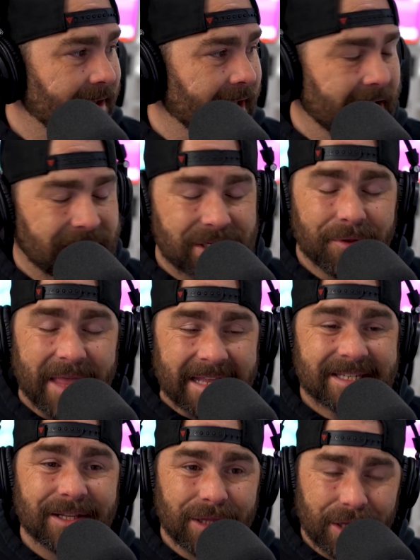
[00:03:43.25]
And so
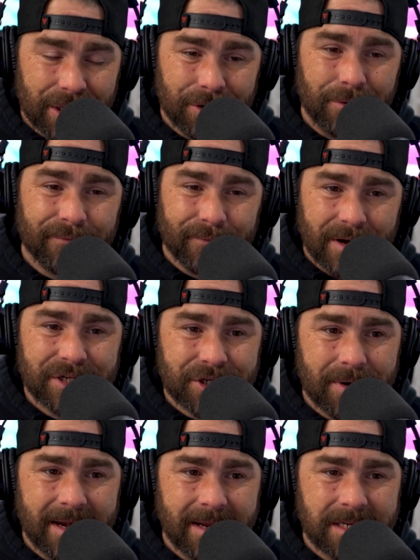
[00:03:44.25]
that's a little
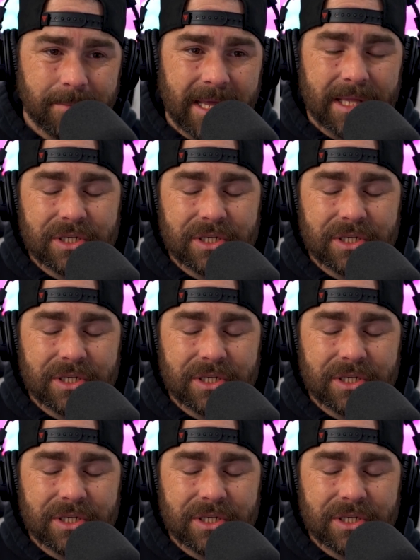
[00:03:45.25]
frustrating to me.